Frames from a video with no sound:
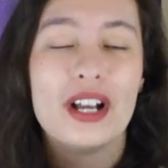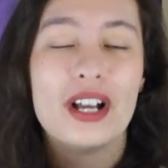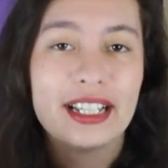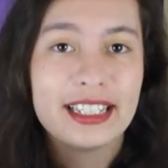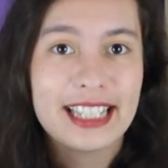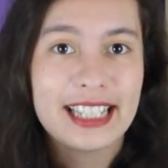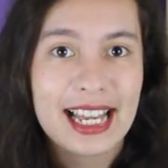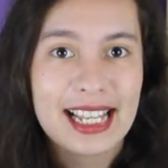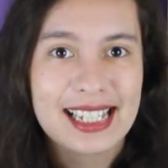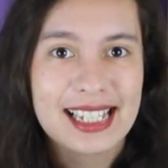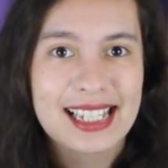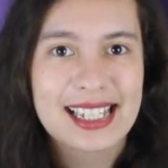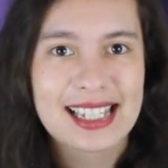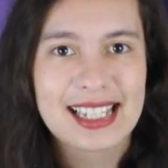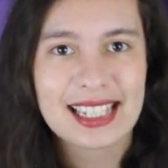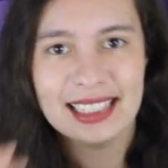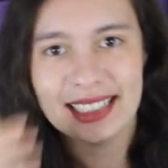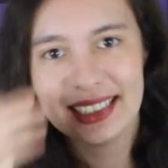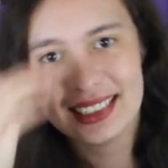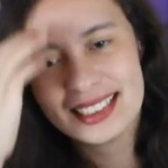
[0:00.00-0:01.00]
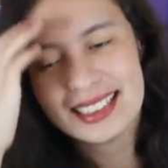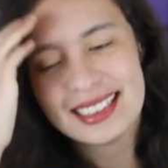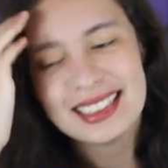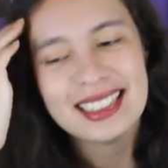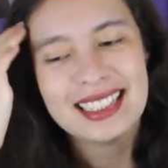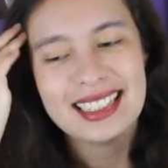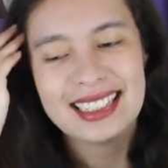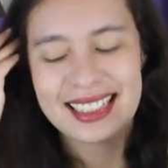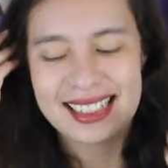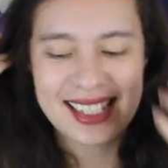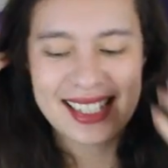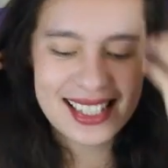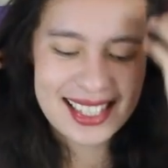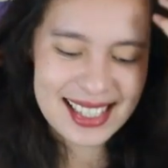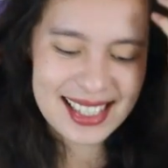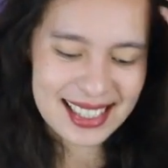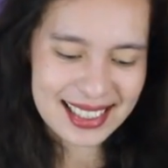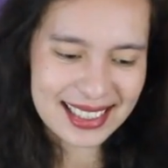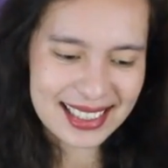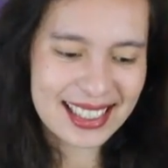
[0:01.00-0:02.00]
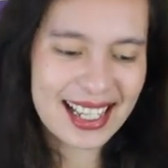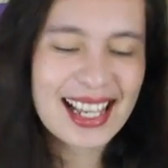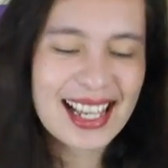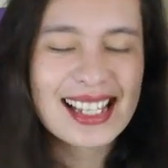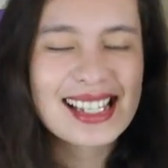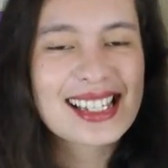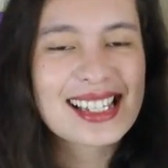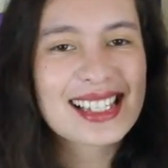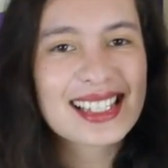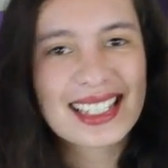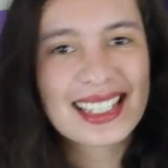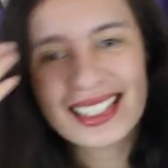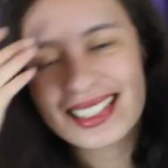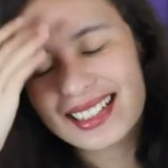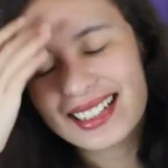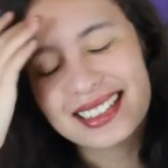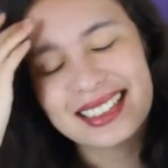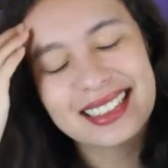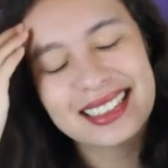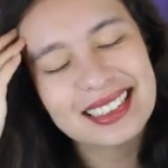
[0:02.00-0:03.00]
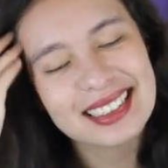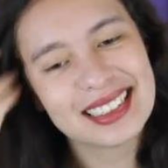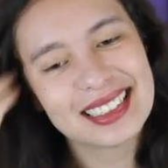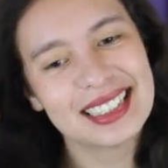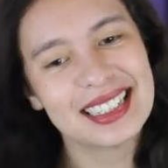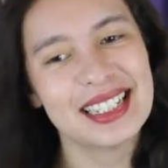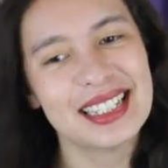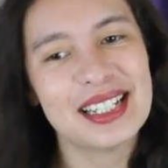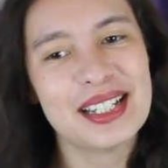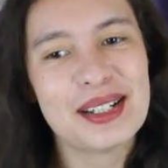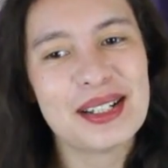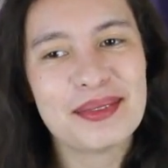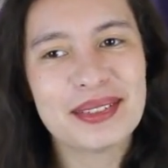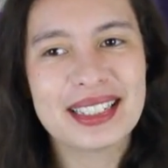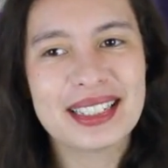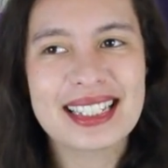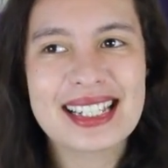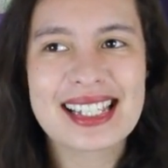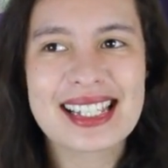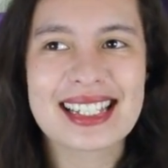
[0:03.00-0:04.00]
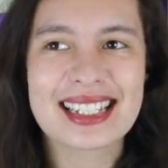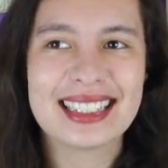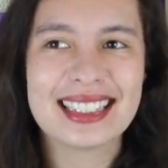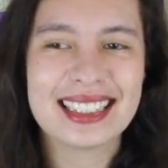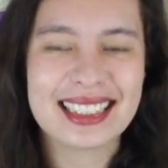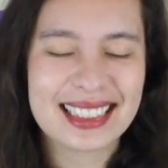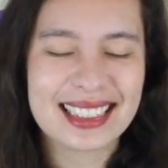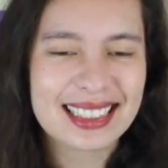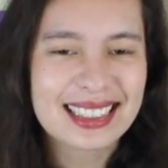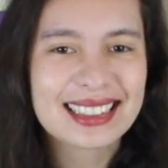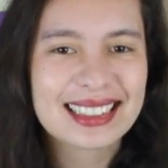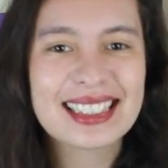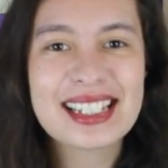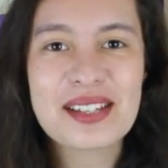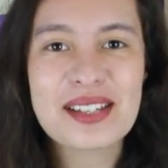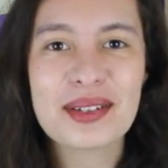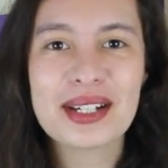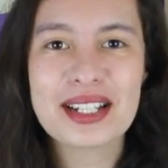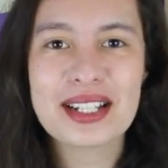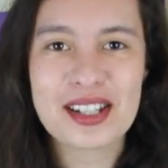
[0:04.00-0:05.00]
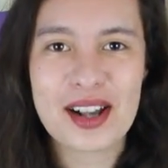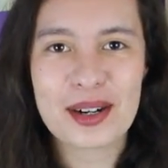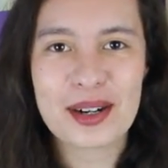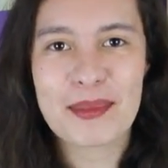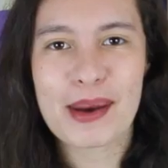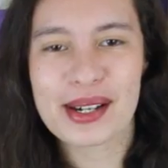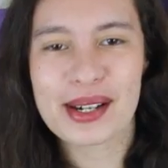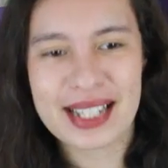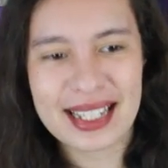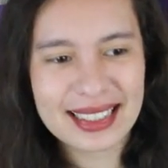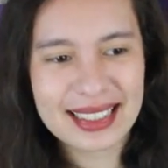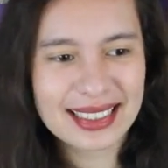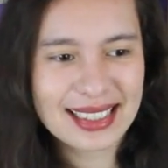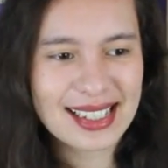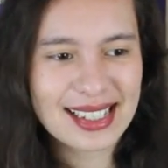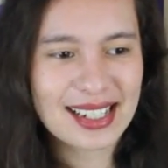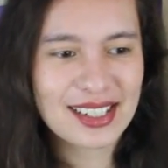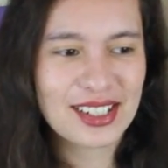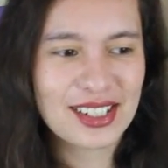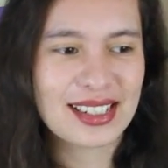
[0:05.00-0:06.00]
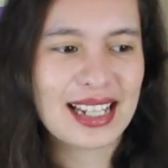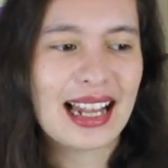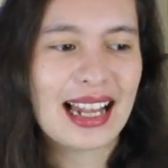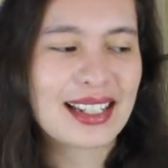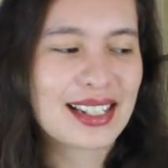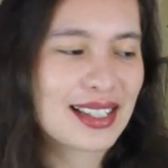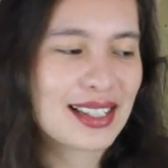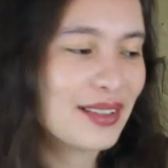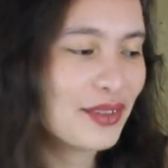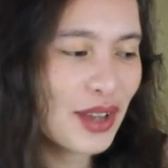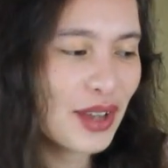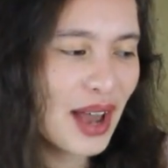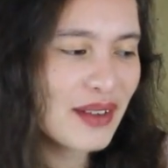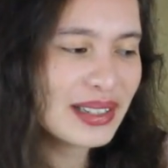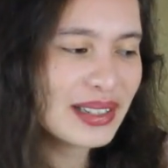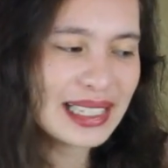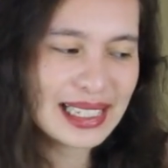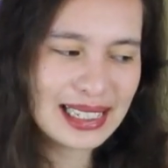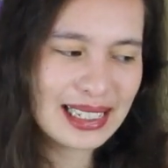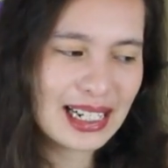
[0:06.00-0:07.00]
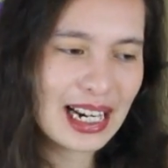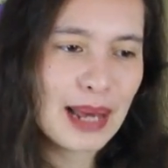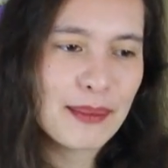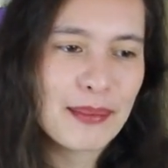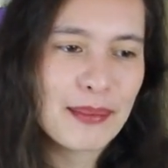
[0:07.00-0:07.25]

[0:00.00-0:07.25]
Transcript: yes. Yes. Because this is what I talk about again in the Sanji analysis. If you haven't seen it,